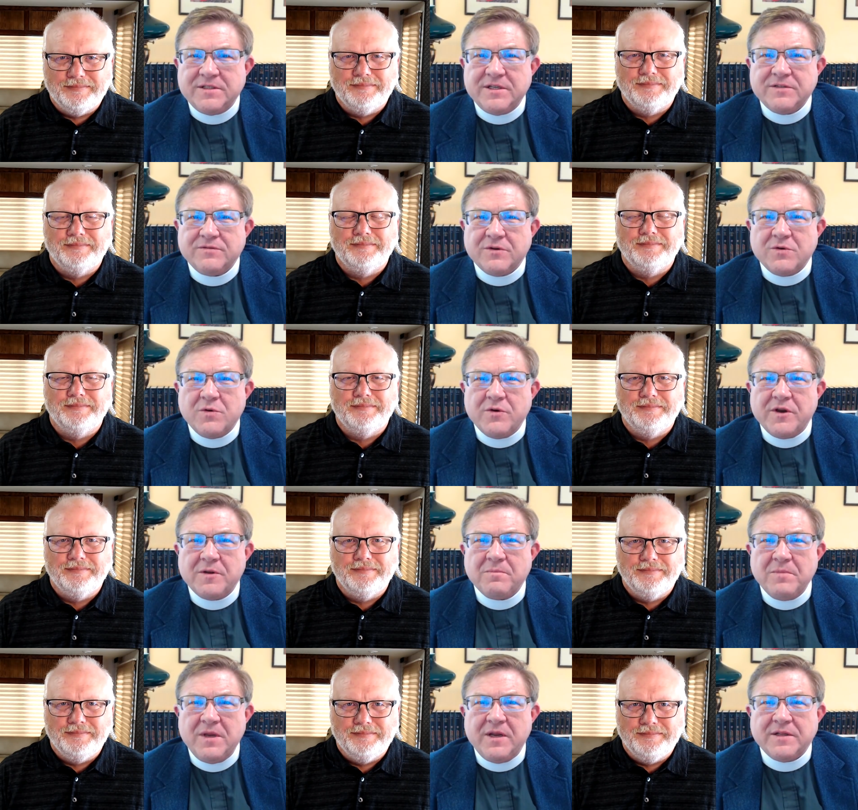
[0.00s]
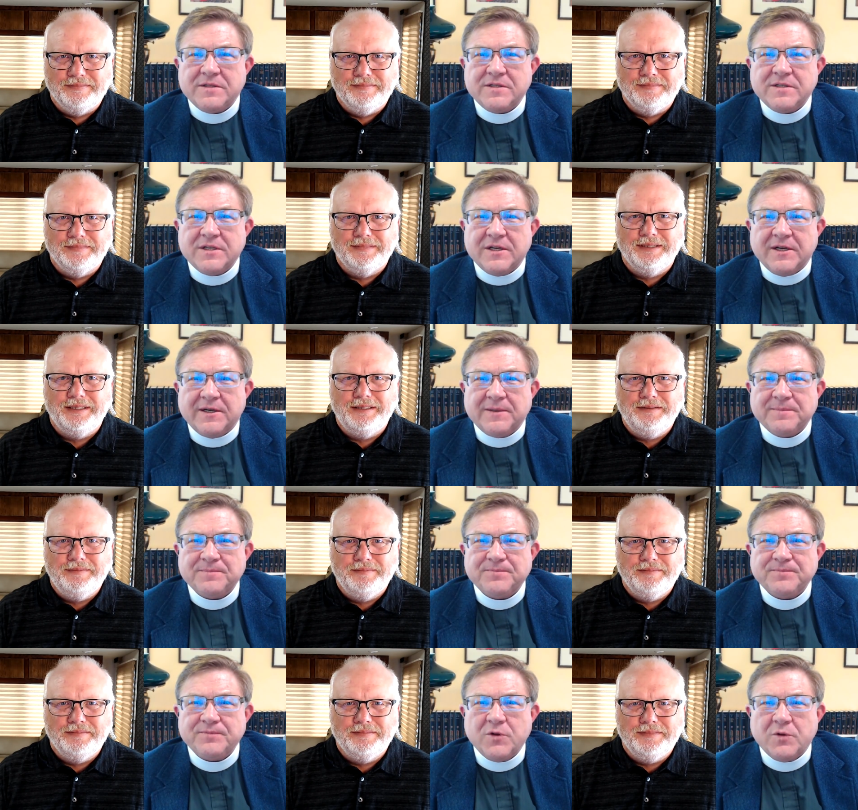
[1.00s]
Speaker 1: his recorded minutes. Uh,
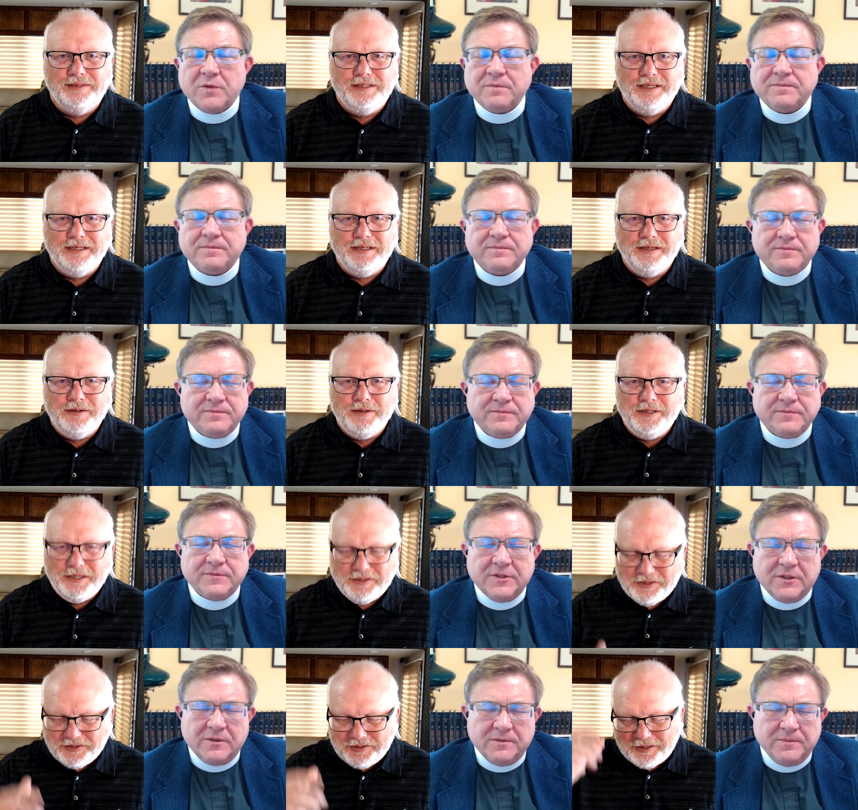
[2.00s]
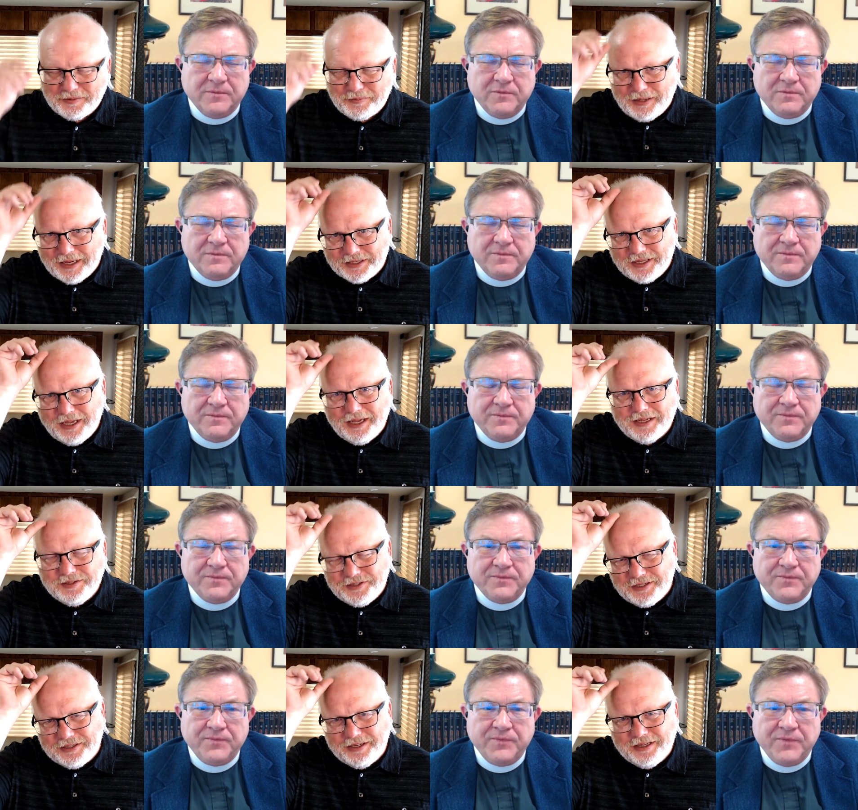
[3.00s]
or yeah,
Speaker 2: he does little, his little
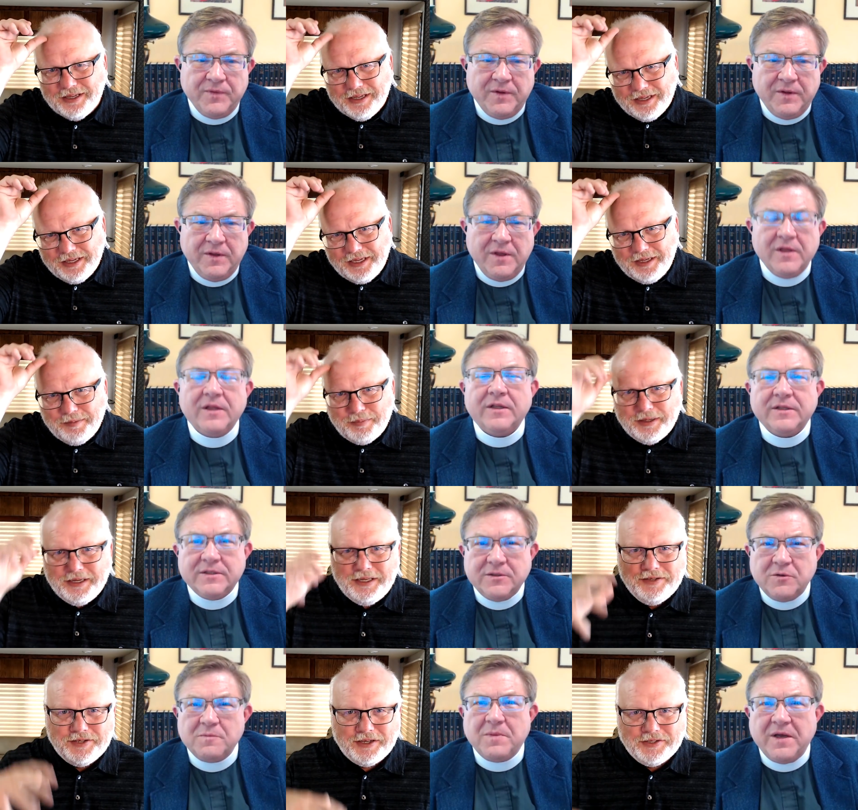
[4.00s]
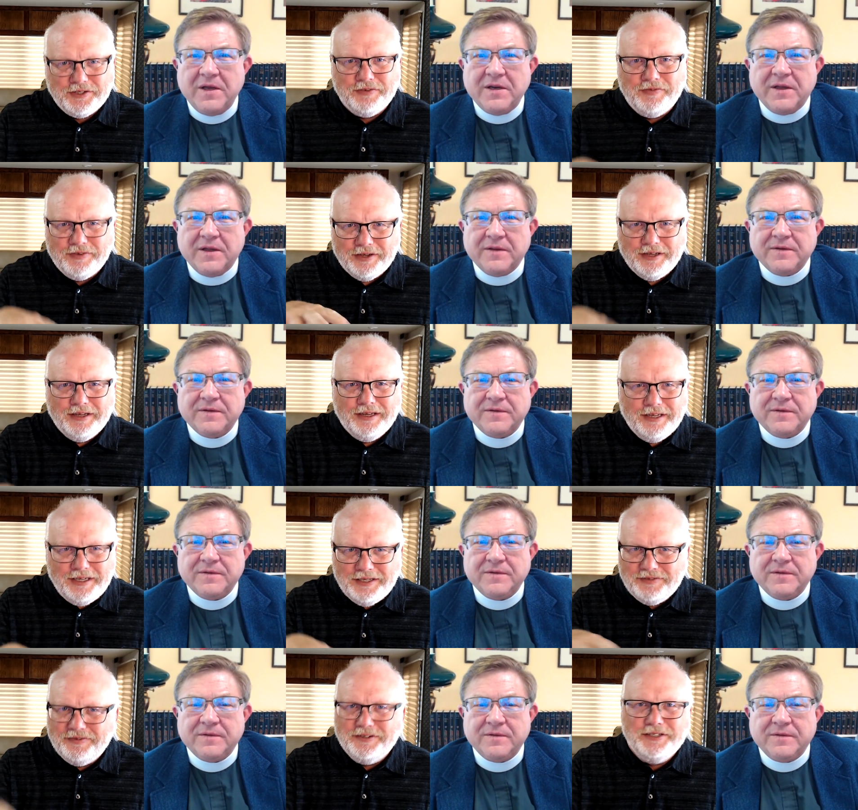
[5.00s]
podcast, and he but he's also podcast.
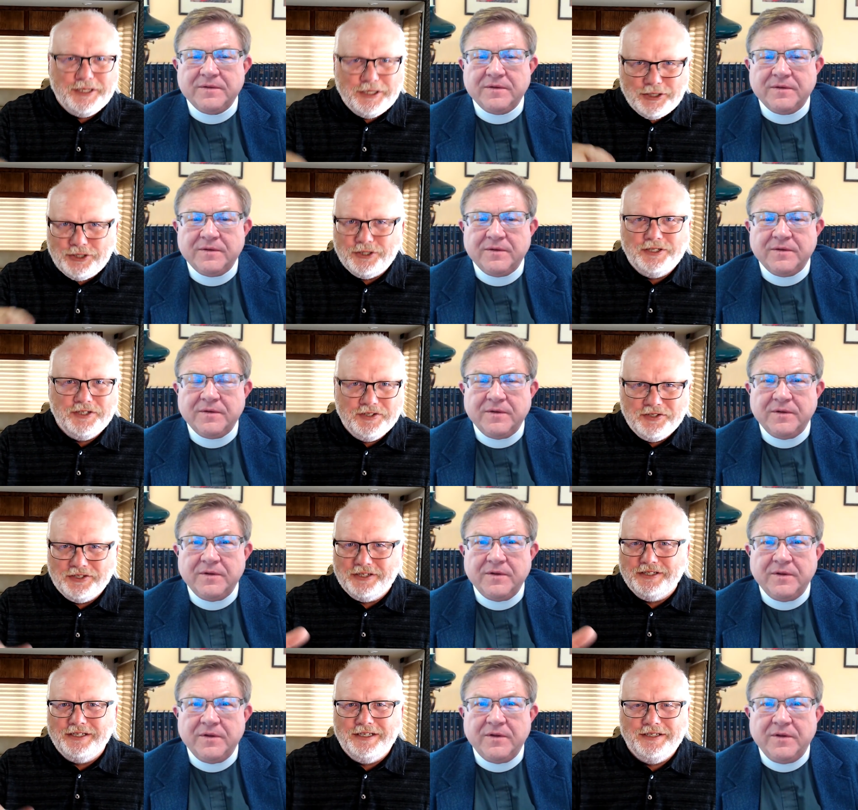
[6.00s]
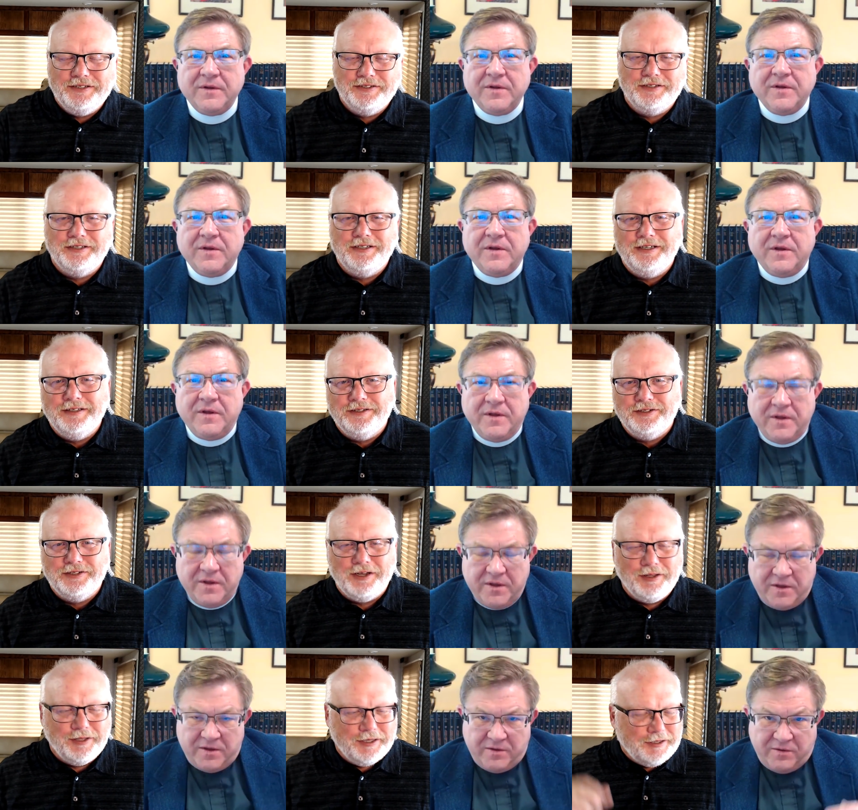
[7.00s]
he's visiting churches and he's
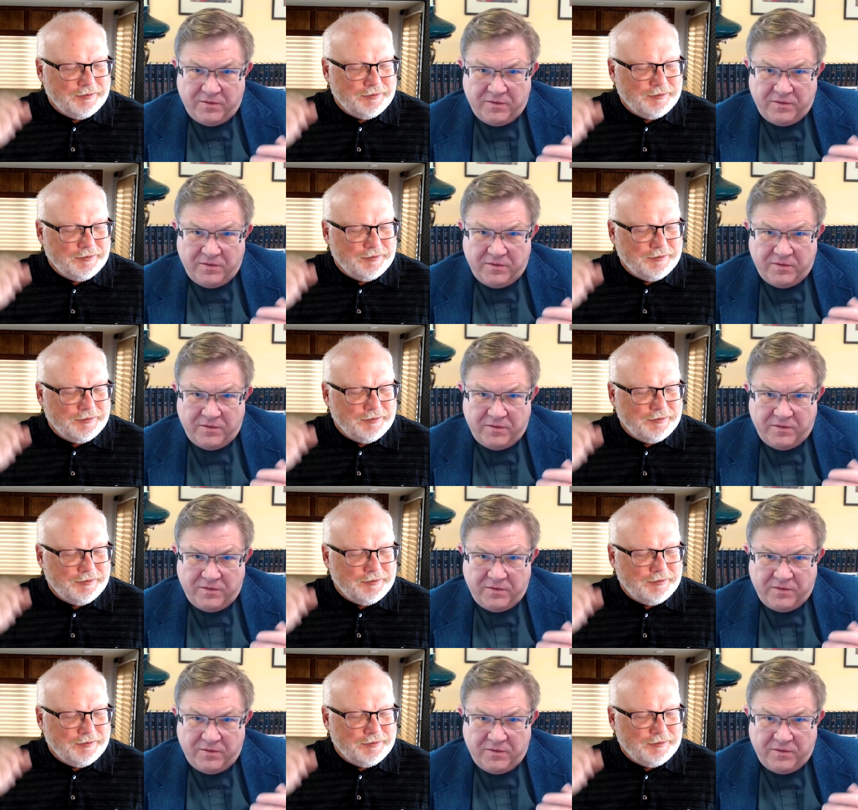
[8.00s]
installing